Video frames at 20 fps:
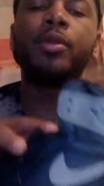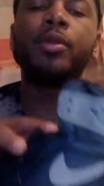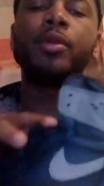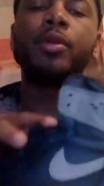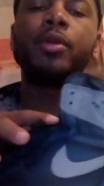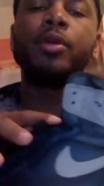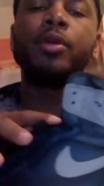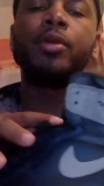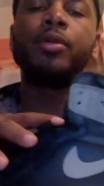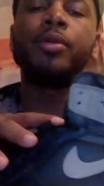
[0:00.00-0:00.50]

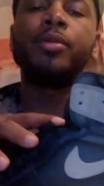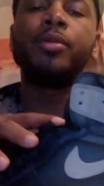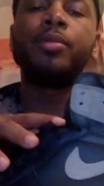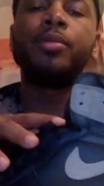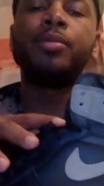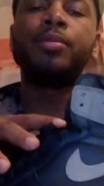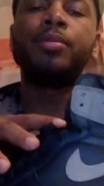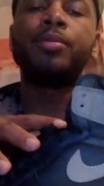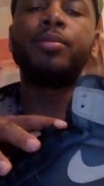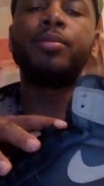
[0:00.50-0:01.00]

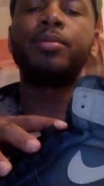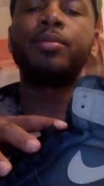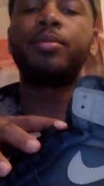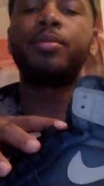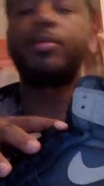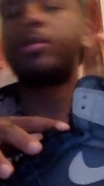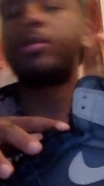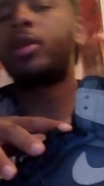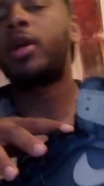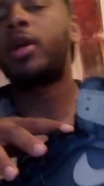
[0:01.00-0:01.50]
Um,
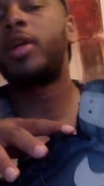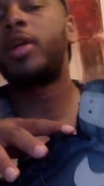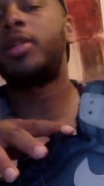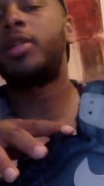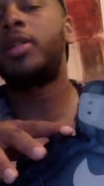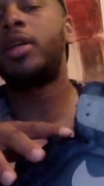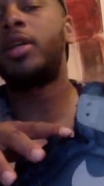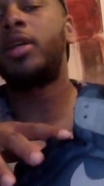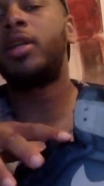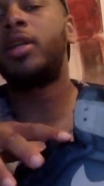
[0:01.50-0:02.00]
like I
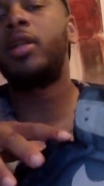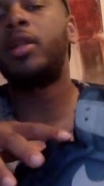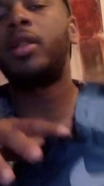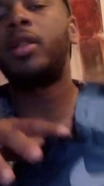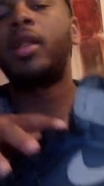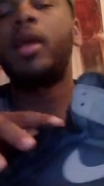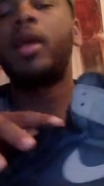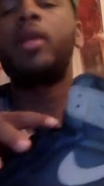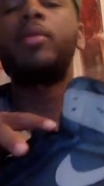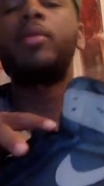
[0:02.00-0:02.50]
said,
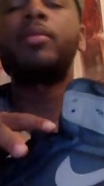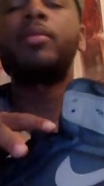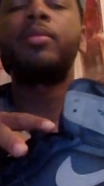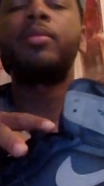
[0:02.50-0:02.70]
like,